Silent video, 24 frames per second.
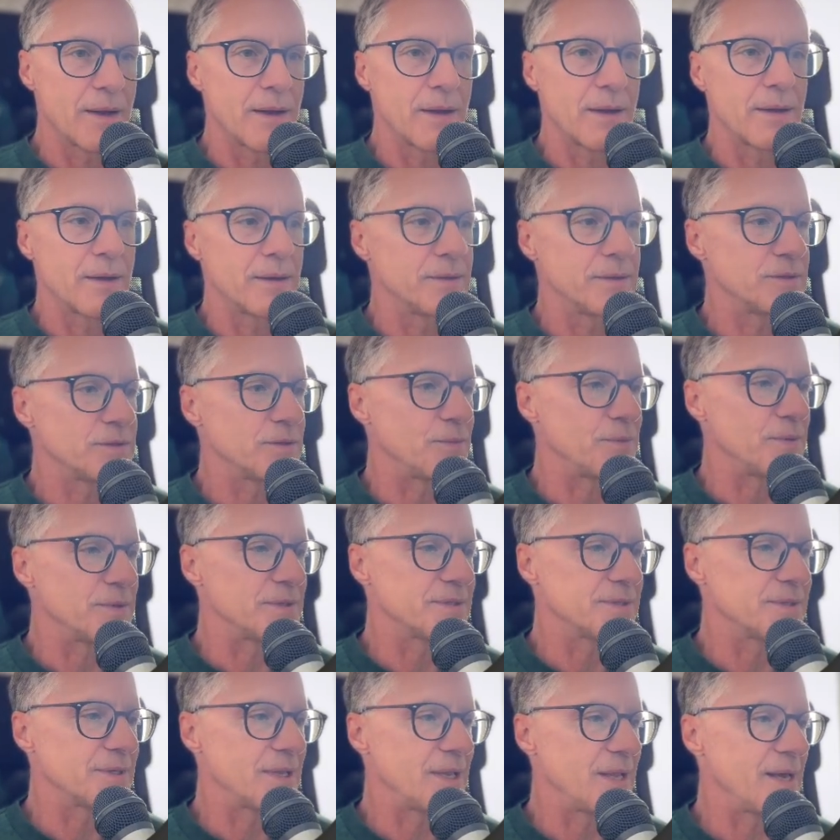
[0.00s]
So we'll
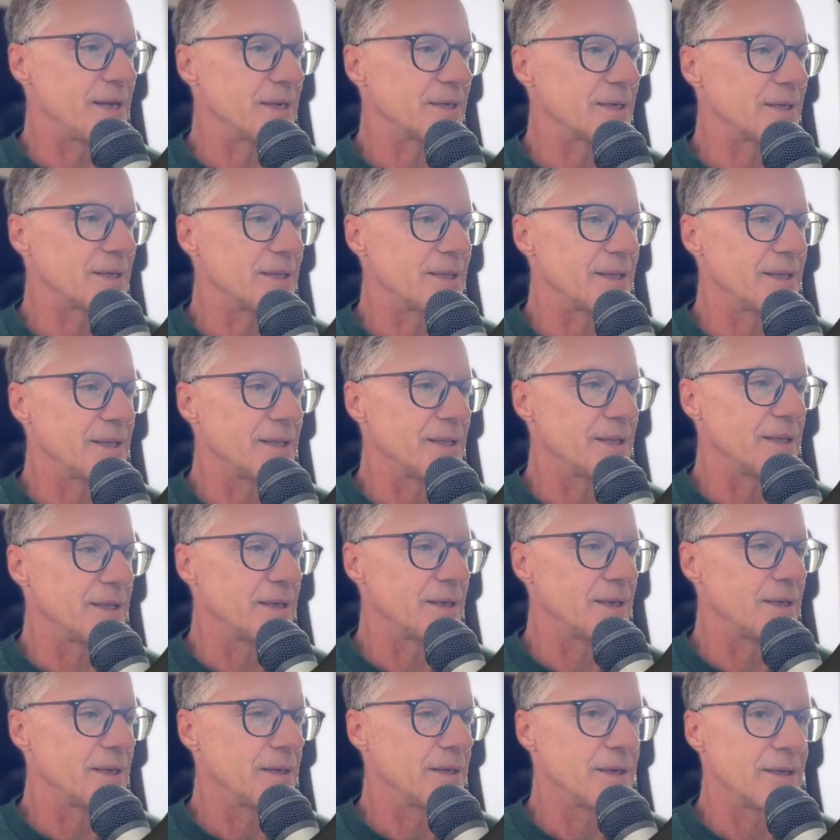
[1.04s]
select
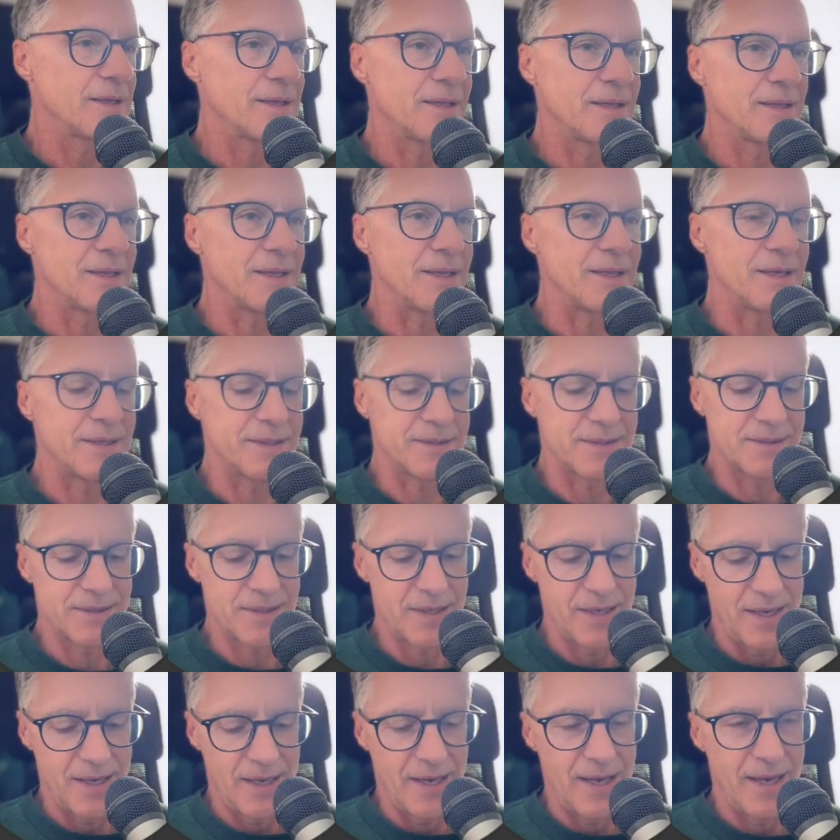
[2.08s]
this
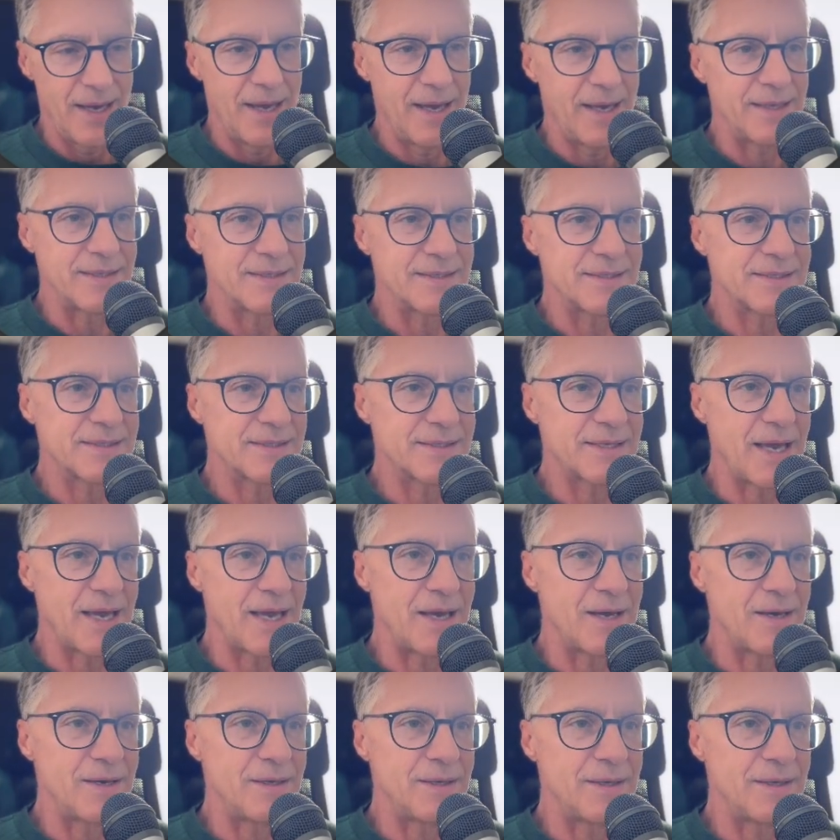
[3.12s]
and scale.